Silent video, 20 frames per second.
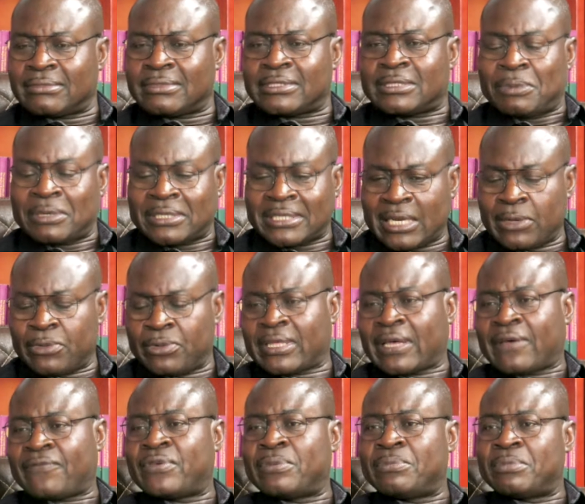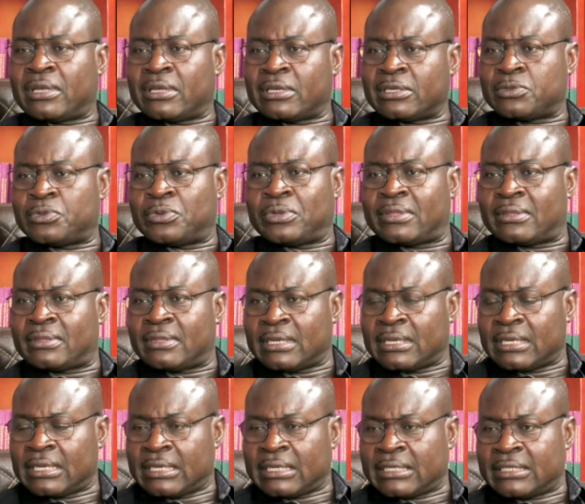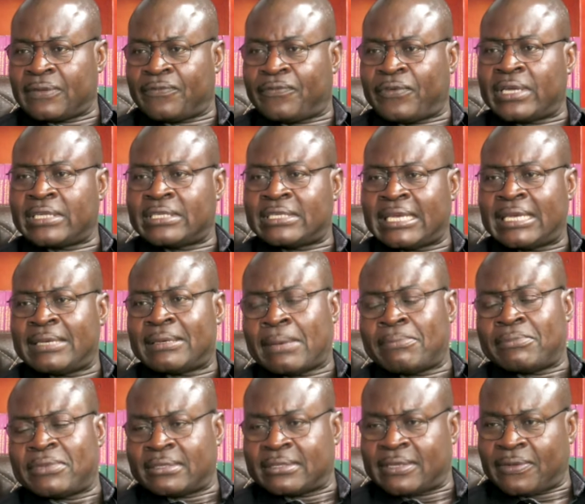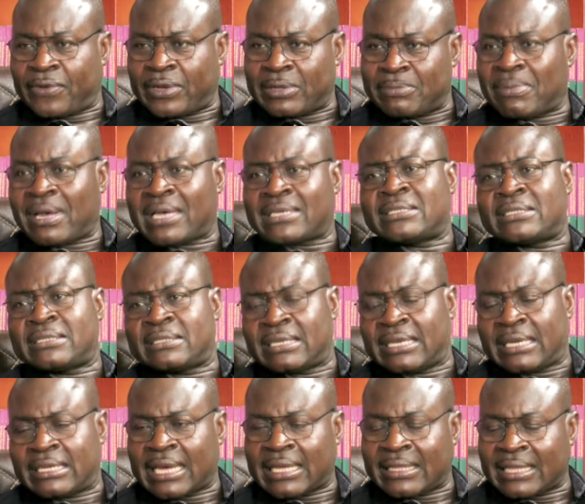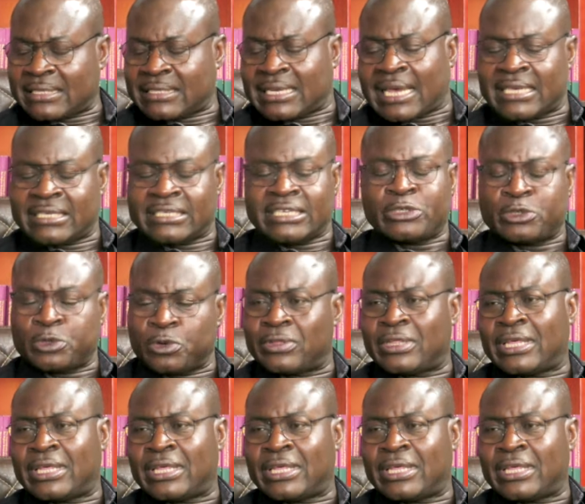especially with our females, with different busts and other sizes, so